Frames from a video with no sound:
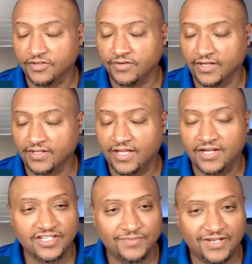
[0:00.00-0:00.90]
Right,
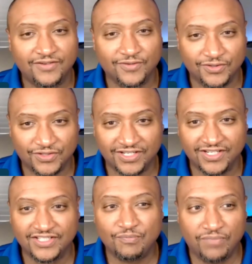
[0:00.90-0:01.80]
Cloud CMA, Real
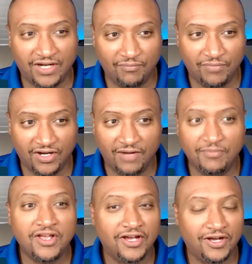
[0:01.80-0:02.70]
Geeks, BombBomb,
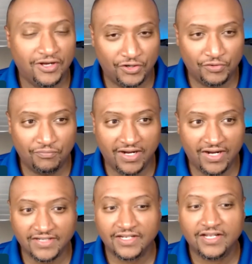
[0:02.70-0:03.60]

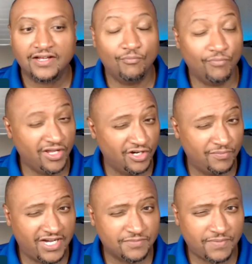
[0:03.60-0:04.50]
HomeBot,
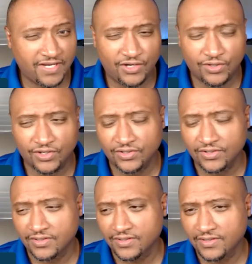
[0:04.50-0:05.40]
Mailbox Power,